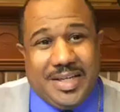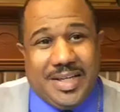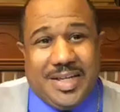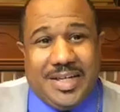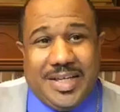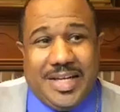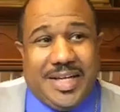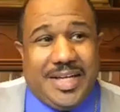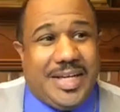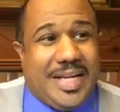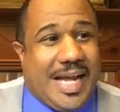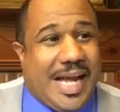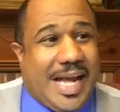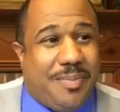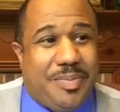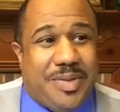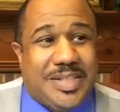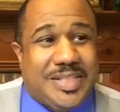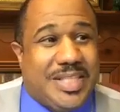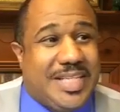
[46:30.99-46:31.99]
And, and it
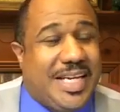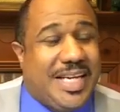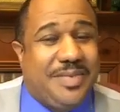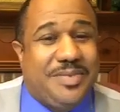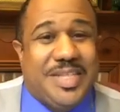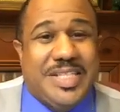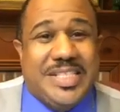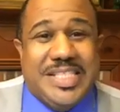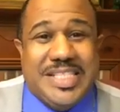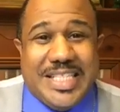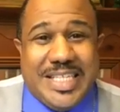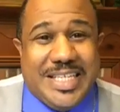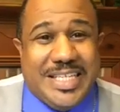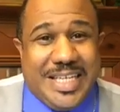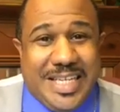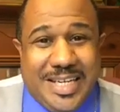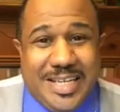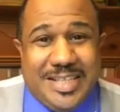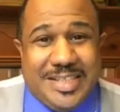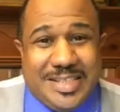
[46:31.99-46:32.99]
happens in every
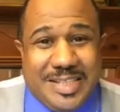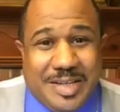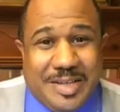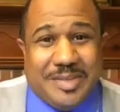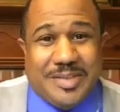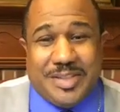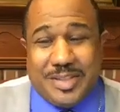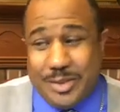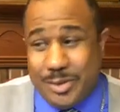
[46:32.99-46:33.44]
sin in the church.